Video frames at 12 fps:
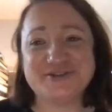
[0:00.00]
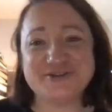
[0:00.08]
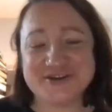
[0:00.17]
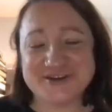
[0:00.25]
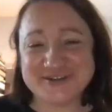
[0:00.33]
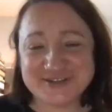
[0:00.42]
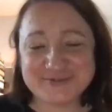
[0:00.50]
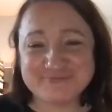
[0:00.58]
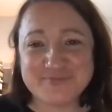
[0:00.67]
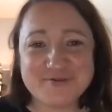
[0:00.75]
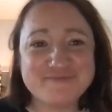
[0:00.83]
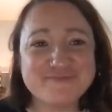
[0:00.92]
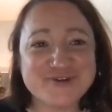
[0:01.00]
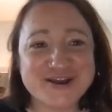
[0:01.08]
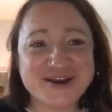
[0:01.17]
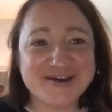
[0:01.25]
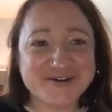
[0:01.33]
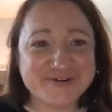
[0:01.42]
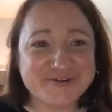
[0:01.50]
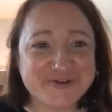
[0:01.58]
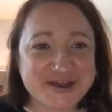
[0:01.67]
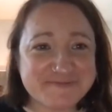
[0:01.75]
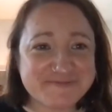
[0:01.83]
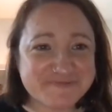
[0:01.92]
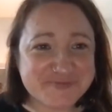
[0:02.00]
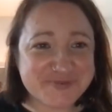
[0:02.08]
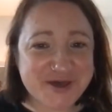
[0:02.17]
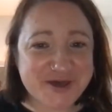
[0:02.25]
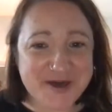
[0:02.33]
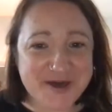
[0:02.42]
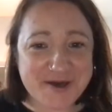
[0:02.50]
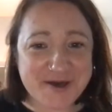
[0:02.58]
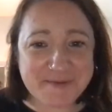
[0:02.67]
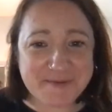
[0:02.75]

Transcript: nuts. I'm uh, really hungry. Uh, um, uh,